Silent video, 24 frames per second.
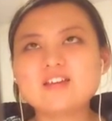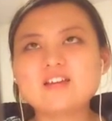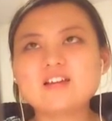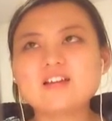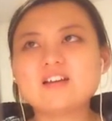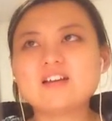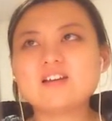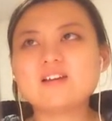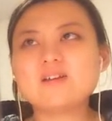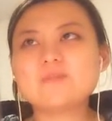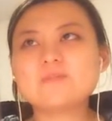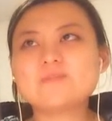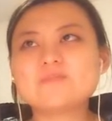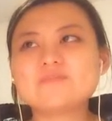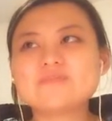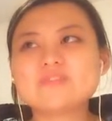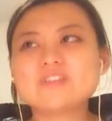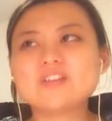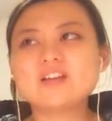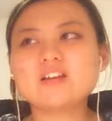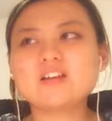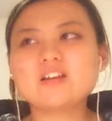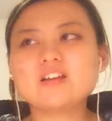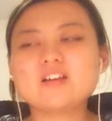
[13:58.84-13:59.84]

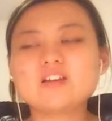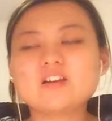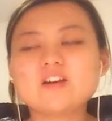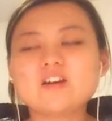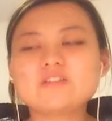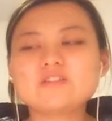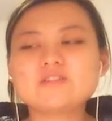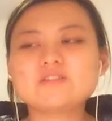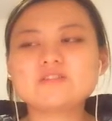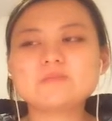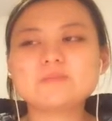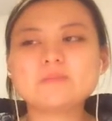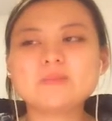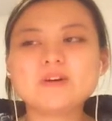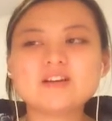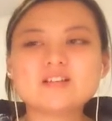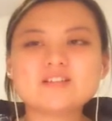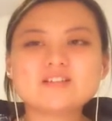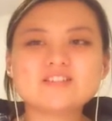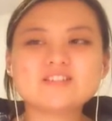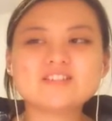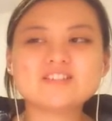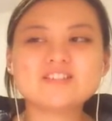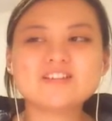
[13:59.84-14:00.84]
I got to the
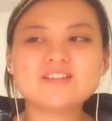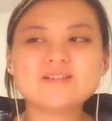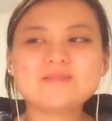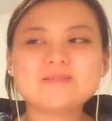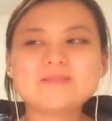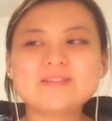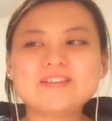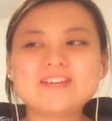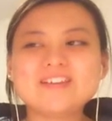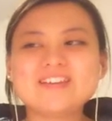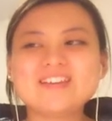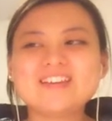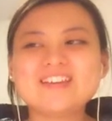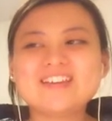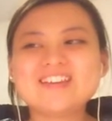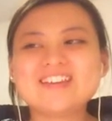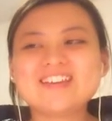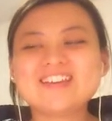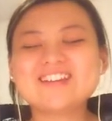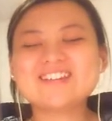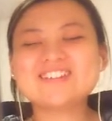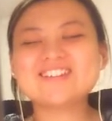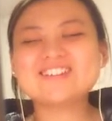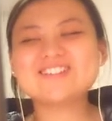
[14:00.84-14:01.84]
bus stop
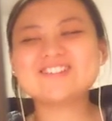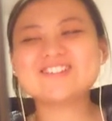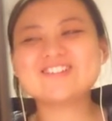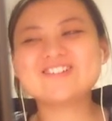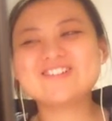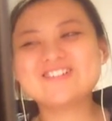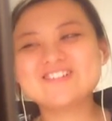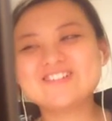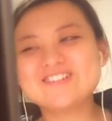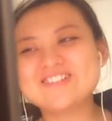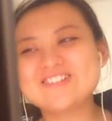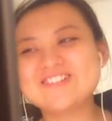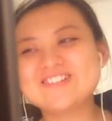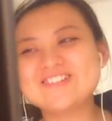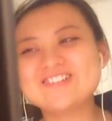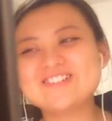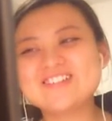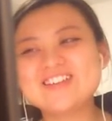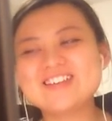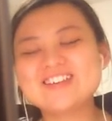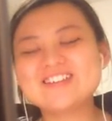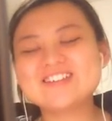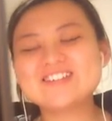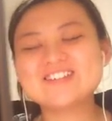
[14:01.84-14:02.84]
and got to call
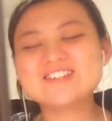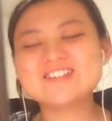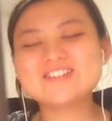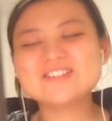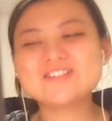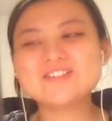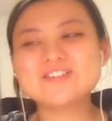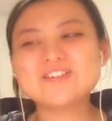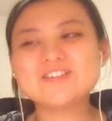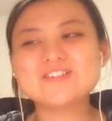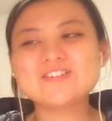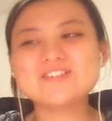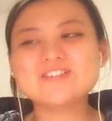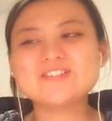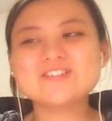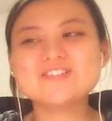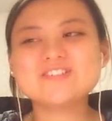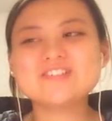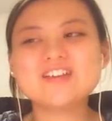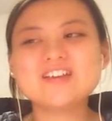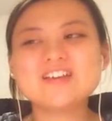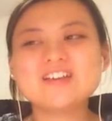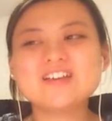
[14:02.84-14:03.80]
you, and I saw you.